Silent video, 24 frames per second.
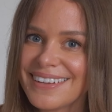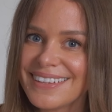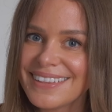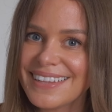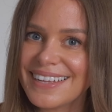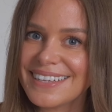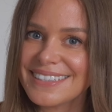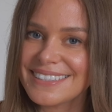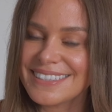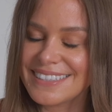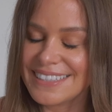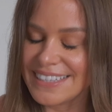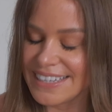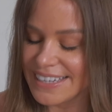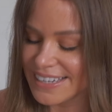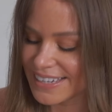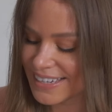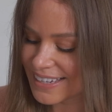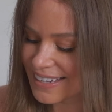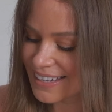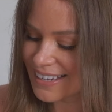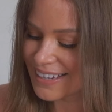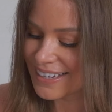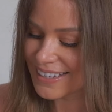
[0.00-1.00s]
that's
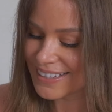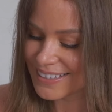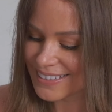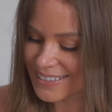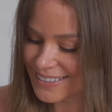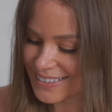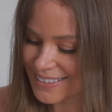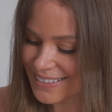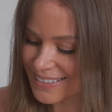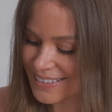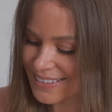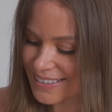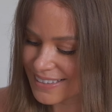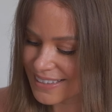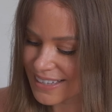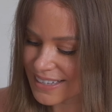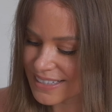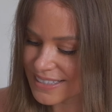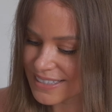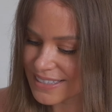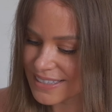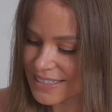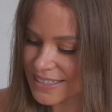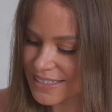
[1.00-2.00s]
the uh,
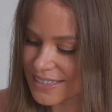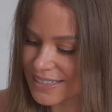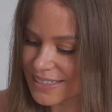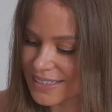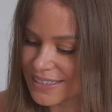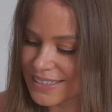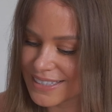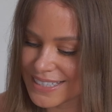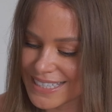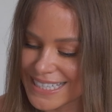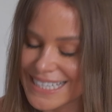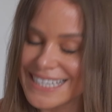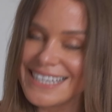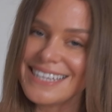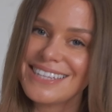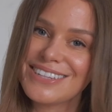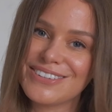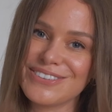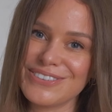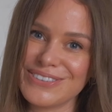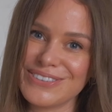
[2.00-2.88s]
that's the the teeth